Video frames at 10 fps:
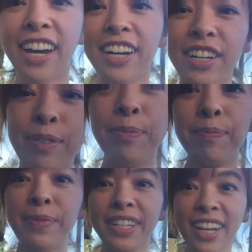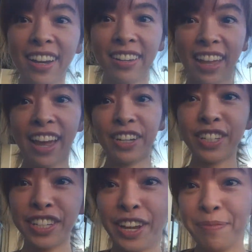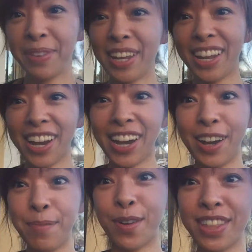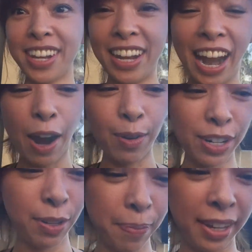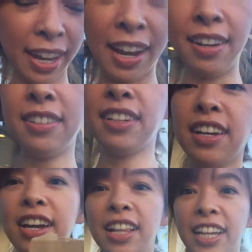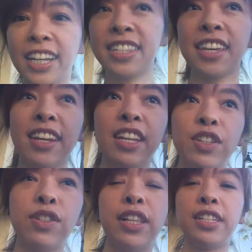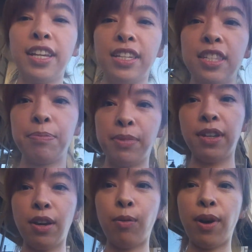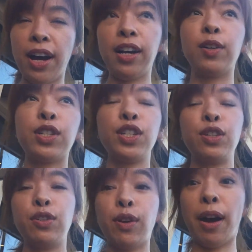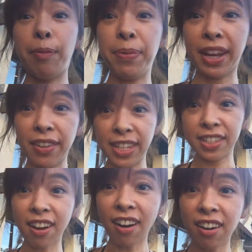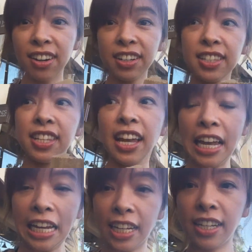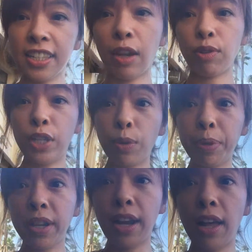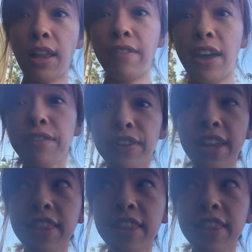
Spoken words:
but yeah, that actually took me more than an hour to pick out. Like I said, it usually takes me a while to pick out these cards because I really do put a lot of effort